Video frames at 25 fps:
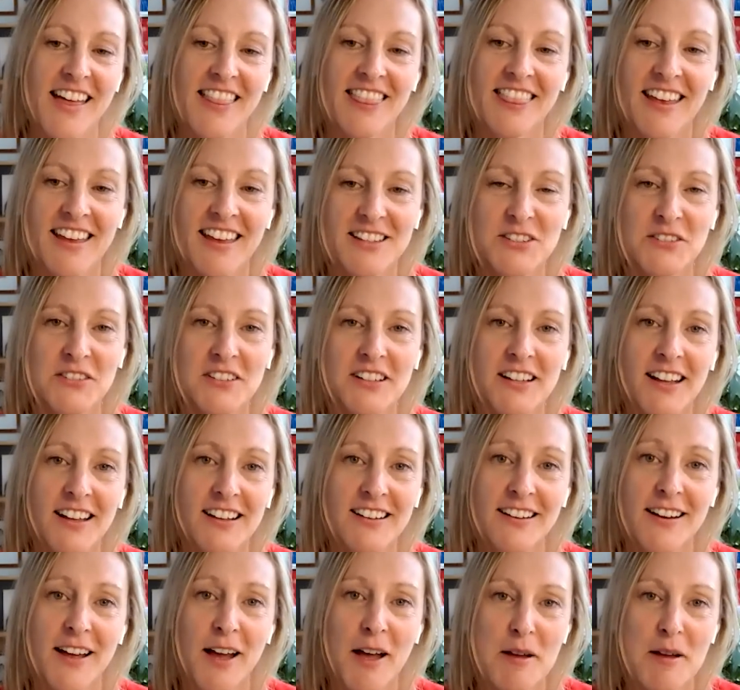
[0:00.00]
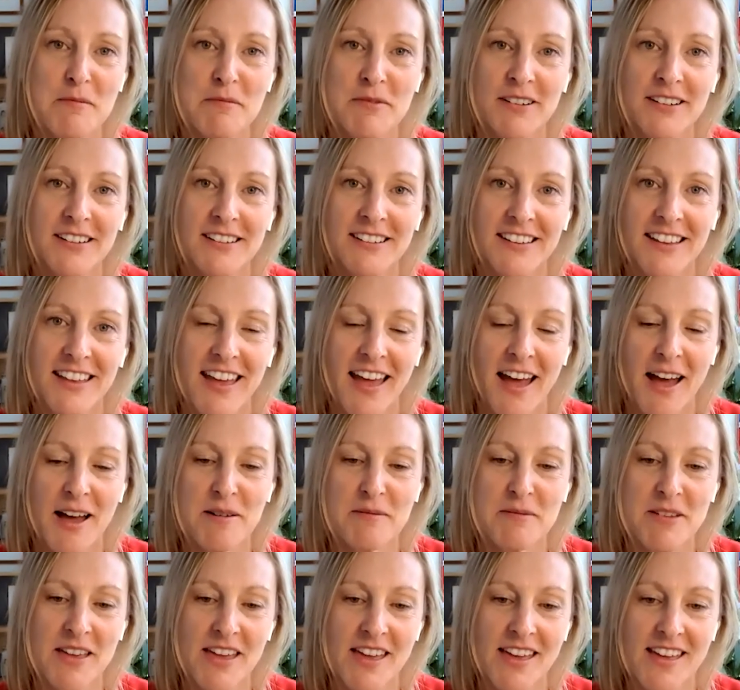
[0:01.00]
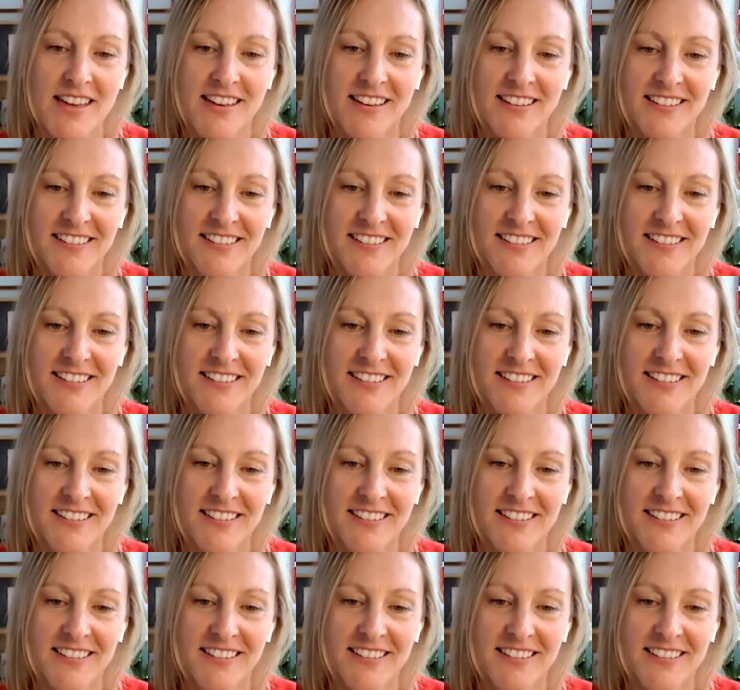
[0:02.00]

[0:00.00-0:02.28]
thanks for getting up early, Abi.